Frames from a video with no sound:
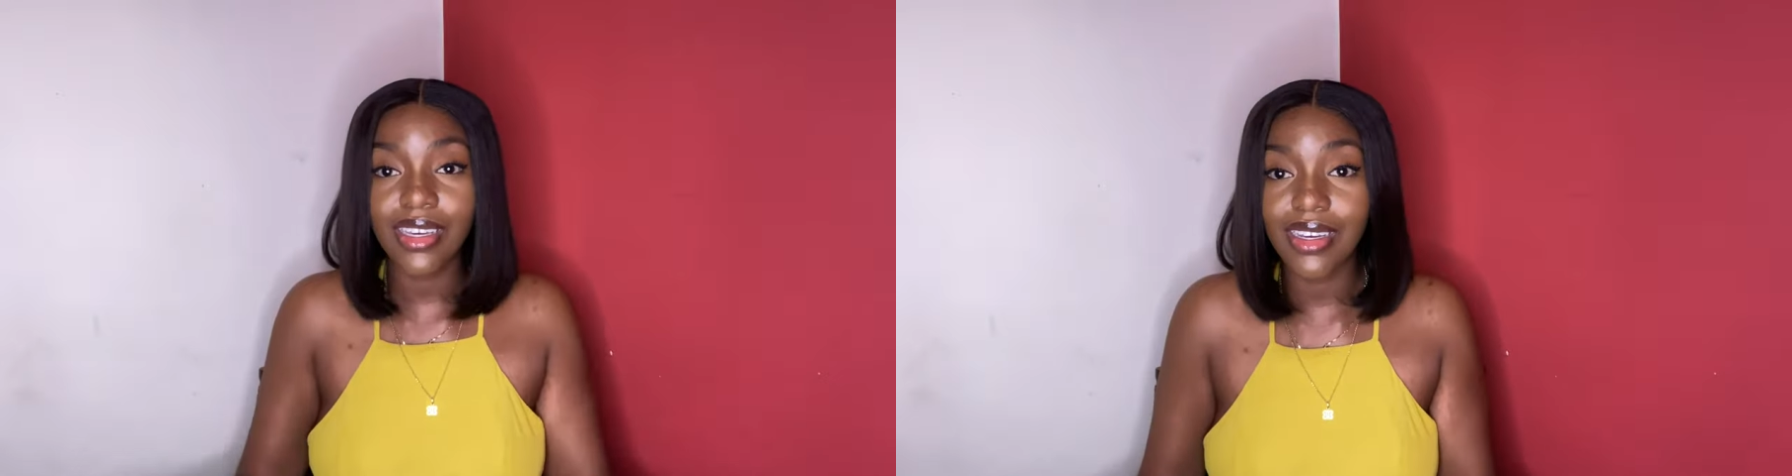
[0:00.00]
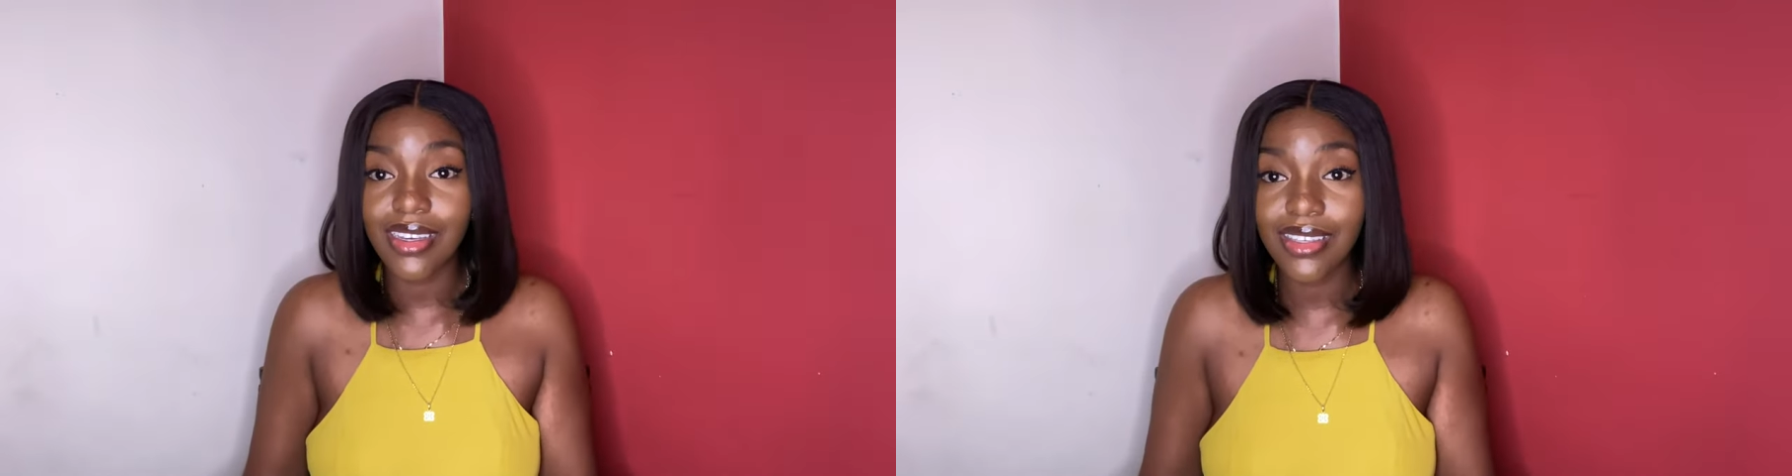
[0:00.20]

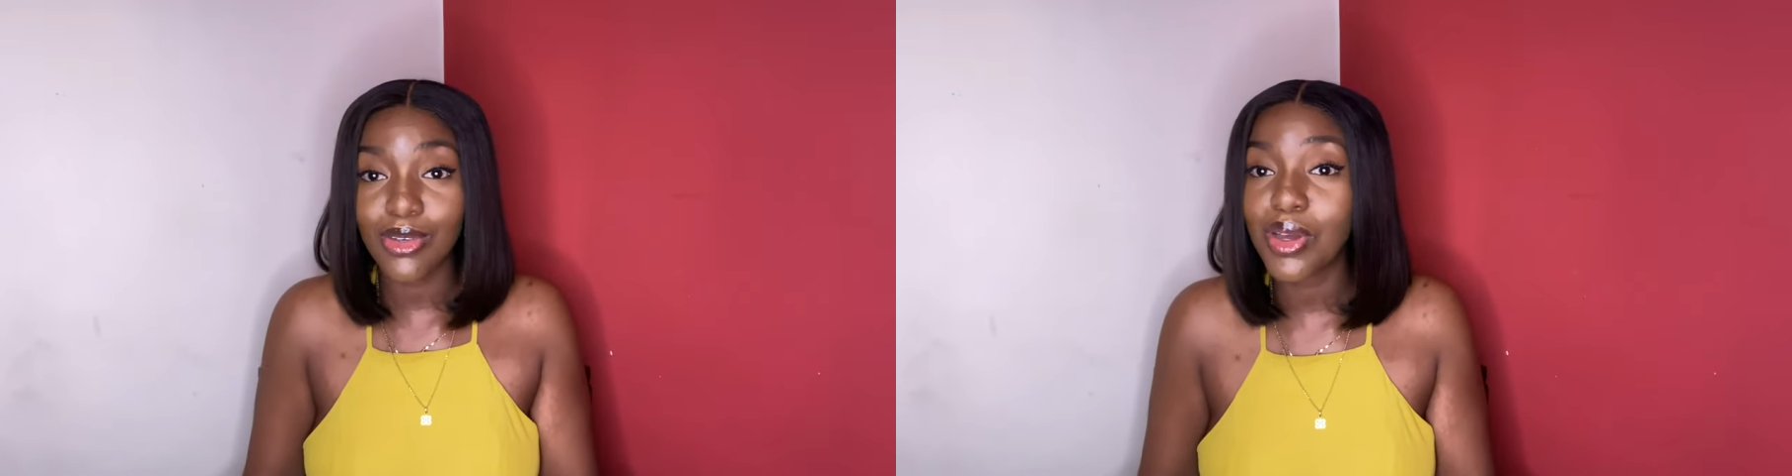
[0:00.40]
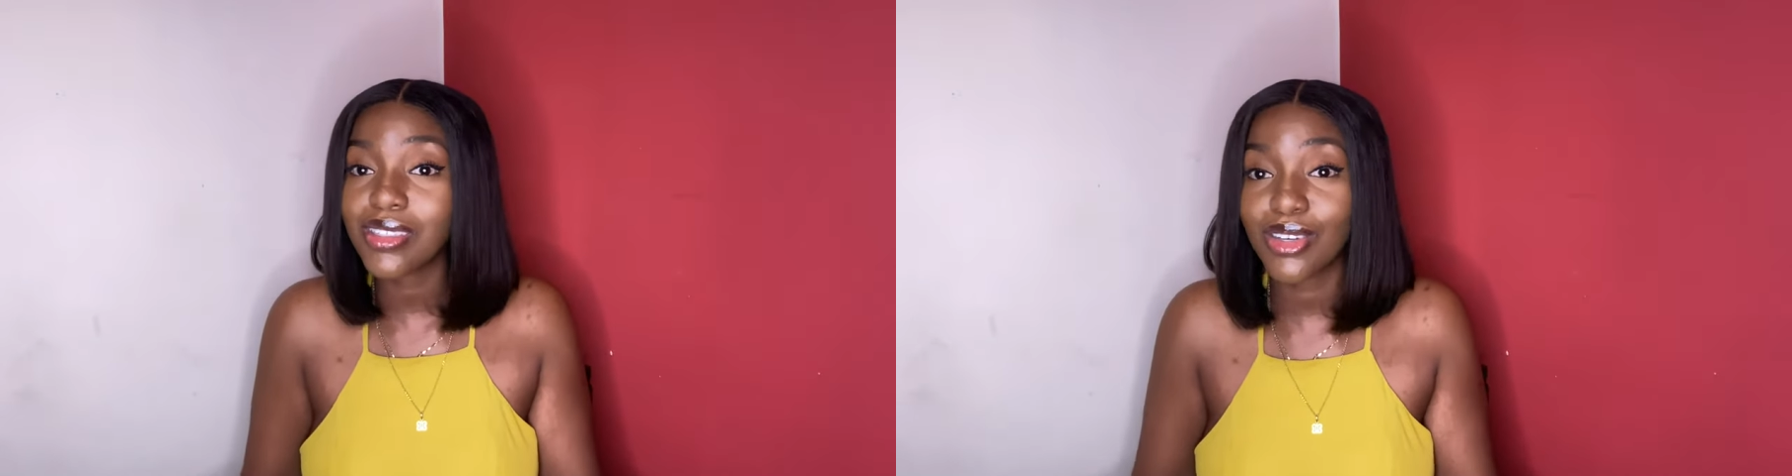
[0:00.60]
here,
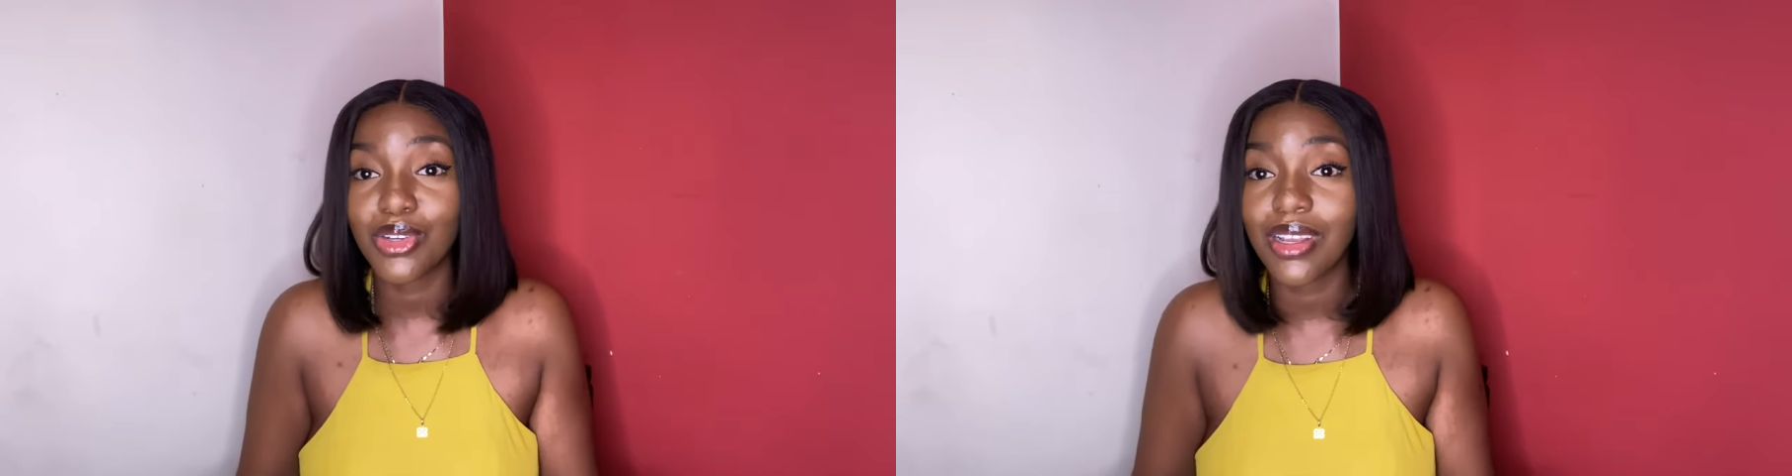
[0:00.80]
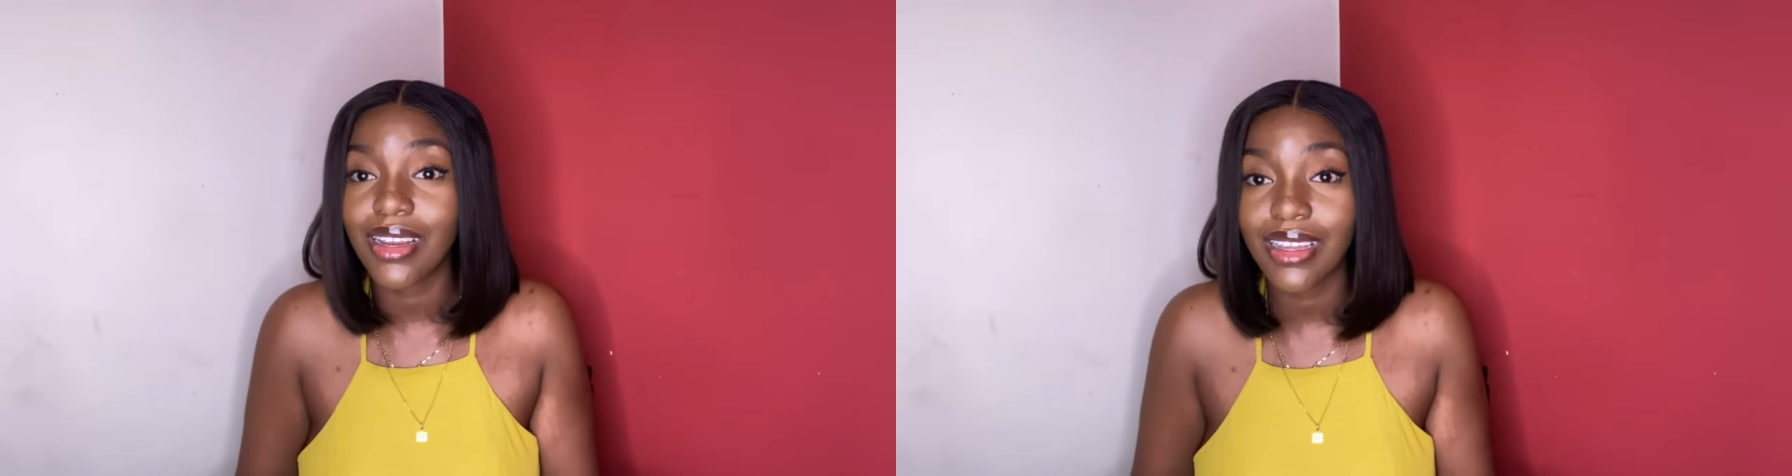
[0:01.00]
you guys are
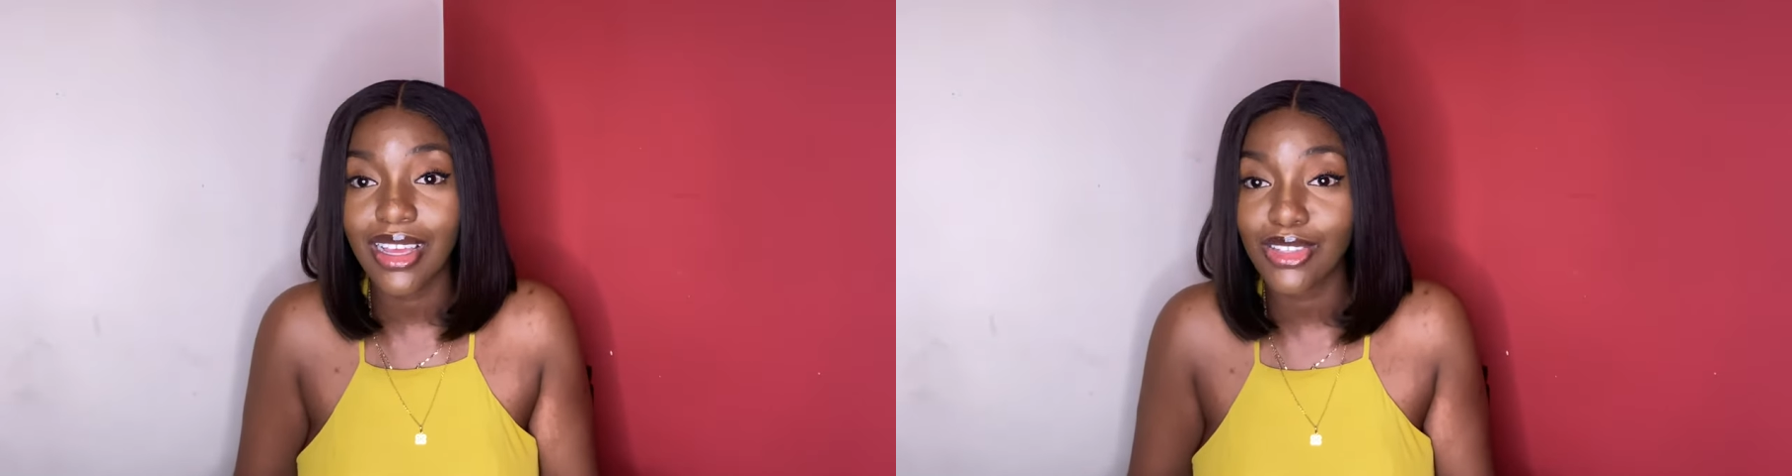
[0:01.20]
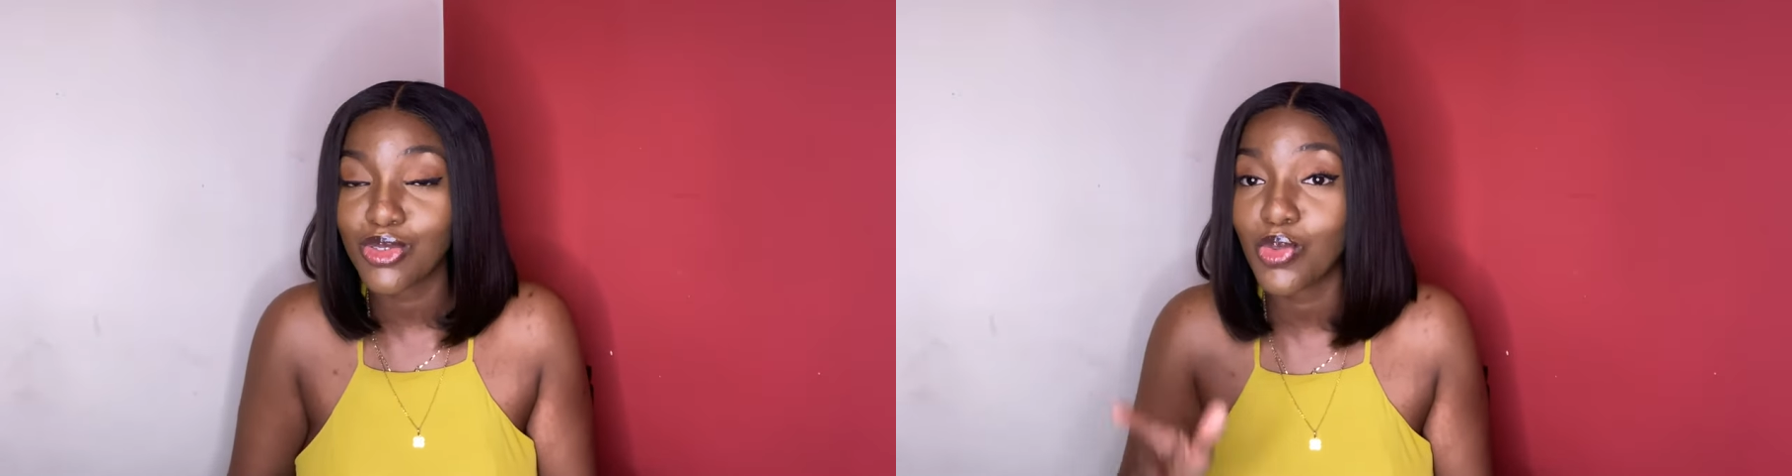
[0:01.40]
gonna learn how to